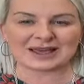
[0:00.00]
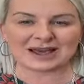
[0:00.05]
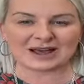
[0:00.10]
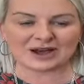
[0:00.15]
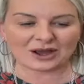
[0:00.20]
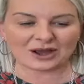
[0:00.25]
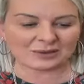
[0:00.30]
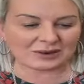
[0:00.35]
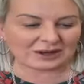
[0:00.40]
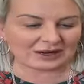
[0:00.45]

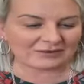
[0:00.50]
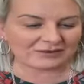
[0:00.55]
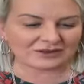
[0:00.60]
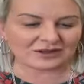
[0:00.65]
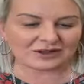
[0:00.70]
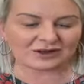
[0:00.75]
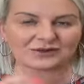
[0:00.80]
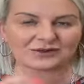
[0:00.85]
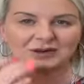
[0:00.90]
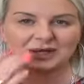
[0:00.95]
I would love to know
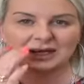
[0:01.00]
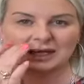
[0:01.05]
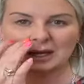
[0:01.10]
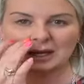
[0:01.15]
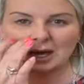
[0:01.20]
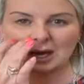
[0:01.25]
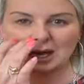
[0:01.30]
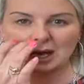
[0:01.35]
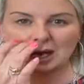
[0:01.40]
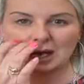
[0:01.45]
if you're here
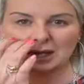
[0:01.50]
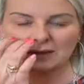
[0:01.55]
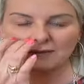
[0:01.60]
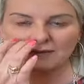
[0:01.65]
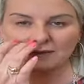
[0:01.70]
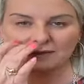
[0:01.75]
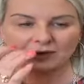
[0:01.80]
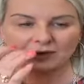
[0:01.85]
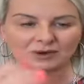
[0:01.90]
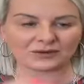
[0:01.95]
live
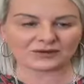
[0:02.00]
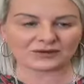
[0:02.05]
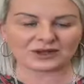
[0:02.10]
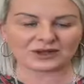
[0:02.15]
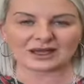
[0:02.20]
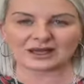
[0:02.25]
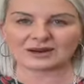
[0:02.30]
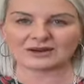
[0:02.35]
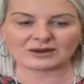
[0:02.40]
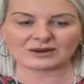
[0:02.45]
or if you're
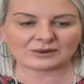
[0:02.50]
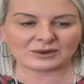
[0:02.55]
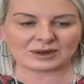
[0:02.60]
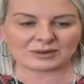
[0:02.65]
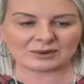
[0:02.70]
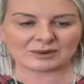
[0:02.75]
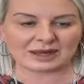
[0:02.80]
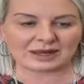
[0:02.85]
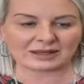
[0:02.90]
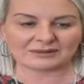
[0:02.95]
here on a
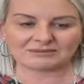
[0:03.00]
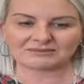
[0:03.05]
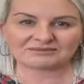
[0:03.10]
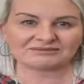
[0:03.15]
replay.